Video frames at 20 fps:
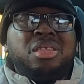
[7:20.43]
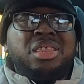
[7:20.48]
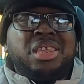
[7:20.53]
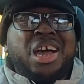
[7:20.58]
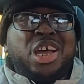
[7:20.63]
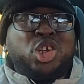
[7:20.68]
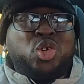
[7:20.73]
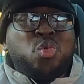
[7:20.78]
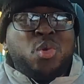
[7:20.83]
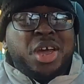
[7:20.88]

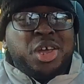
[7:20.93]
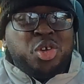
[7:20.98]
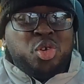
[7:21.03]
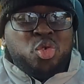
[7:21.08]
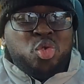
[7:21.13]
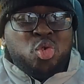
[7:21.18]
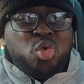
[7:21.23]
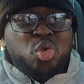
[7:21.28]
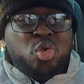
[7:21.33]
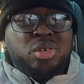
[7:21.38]
That's where
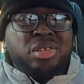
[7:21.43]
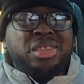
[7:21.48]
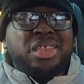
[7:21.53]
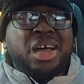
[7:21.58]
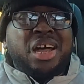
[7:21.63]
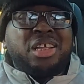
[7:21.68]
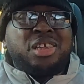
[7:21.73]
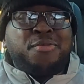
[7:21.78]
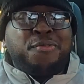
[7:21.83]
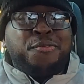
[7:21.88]
you know
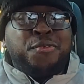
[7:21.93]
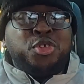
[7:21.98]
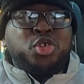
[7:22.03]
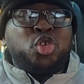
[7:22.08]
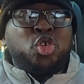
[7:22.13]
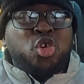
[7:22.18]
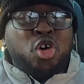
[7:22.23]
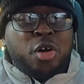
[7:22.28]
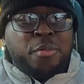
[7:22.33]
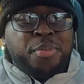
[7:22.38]
that
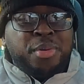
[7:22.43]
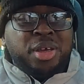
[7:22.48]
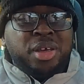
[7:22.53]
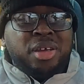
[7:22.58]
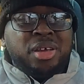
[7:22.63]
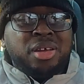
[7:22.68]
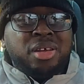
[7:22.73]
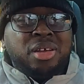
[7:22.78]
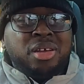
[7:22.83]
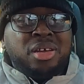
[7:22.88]

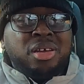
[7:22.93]
photocopy